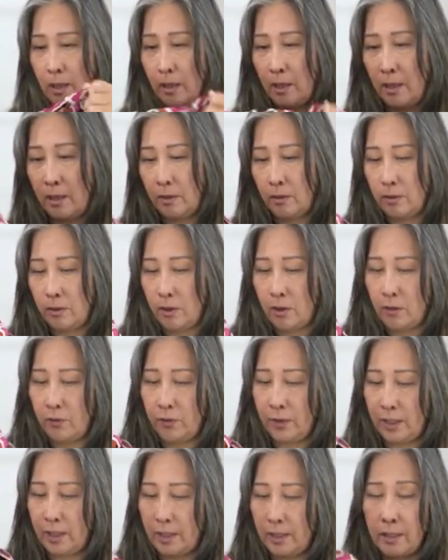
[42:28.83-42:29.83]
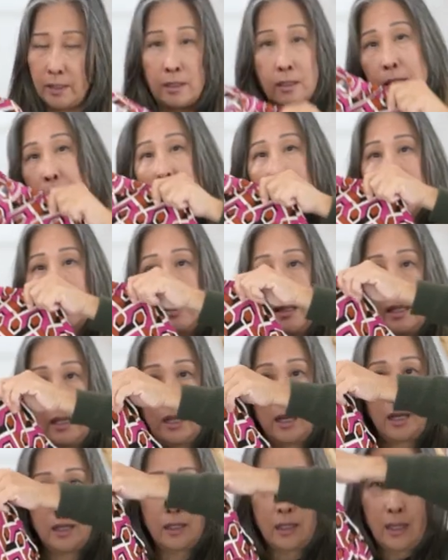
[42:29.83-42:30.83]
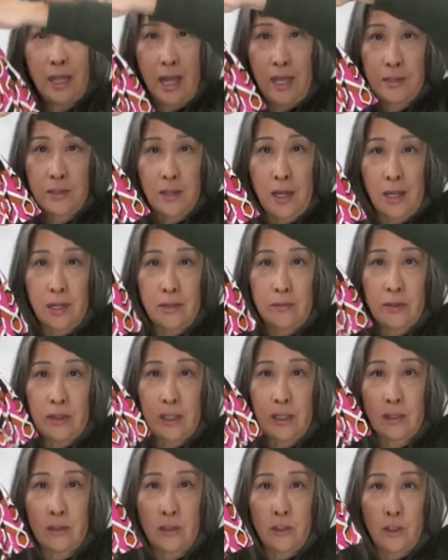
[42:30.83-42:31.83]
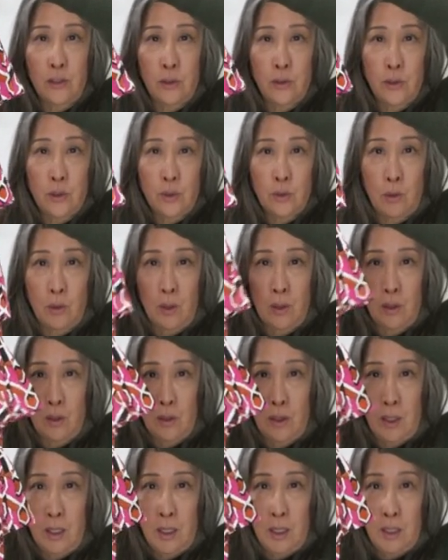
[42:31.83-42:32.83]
I don't know if you can... It has kind of an unusual